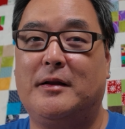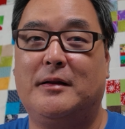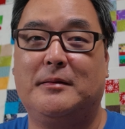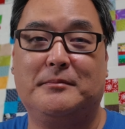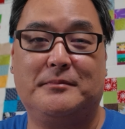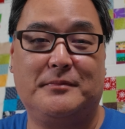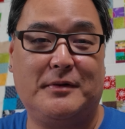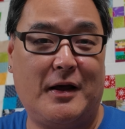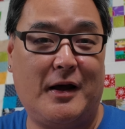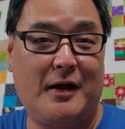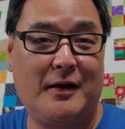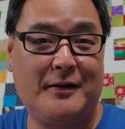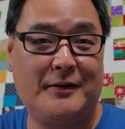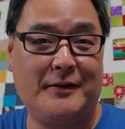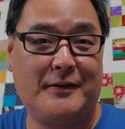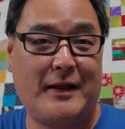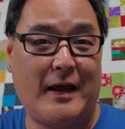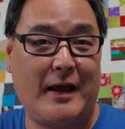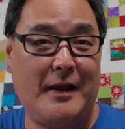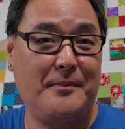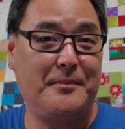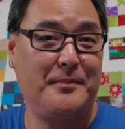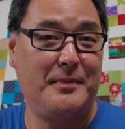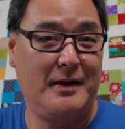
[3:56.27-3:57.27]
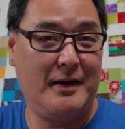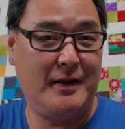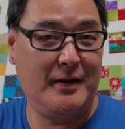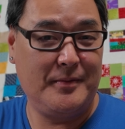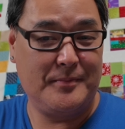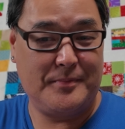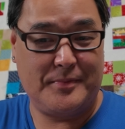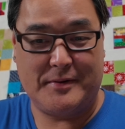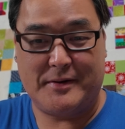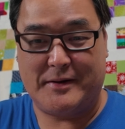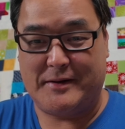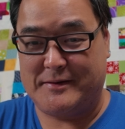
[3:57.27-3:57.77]
block that big,
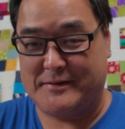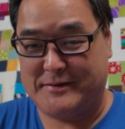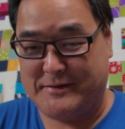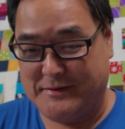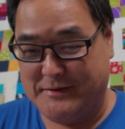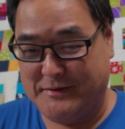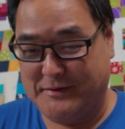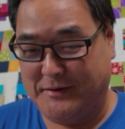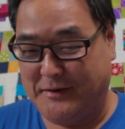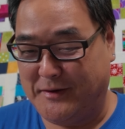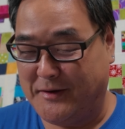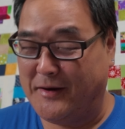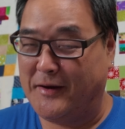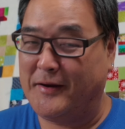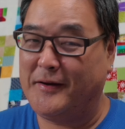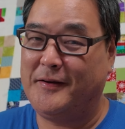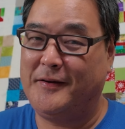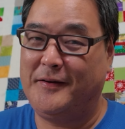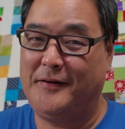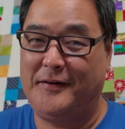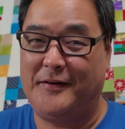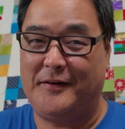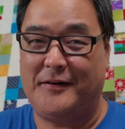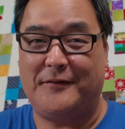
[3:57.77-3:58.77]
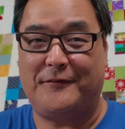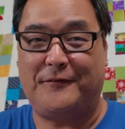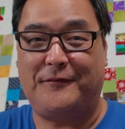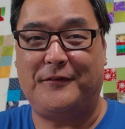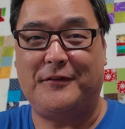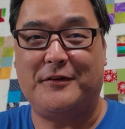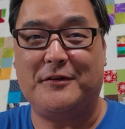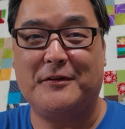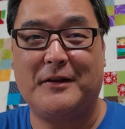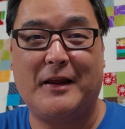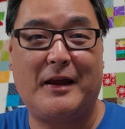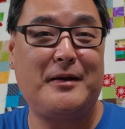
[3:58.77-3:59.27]
but hey, if
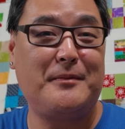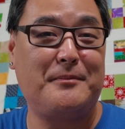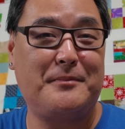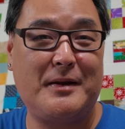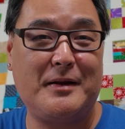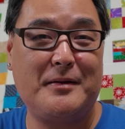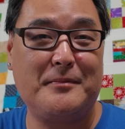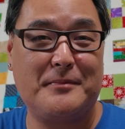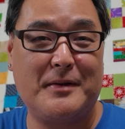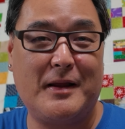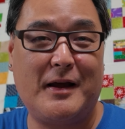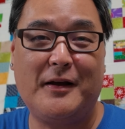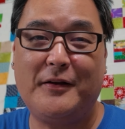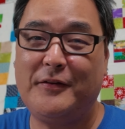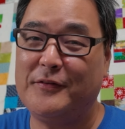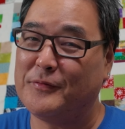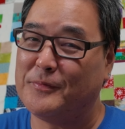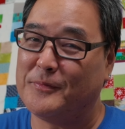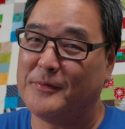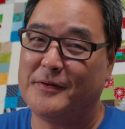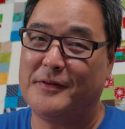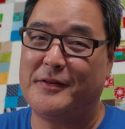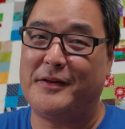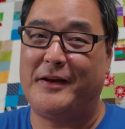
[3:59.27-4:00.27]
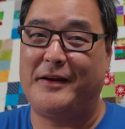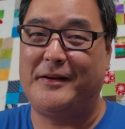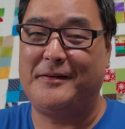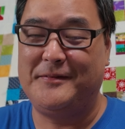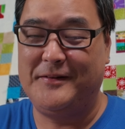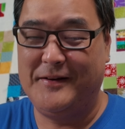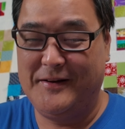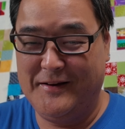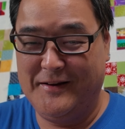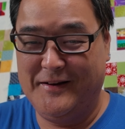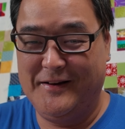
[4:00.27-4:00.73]
you like big blocks, well then,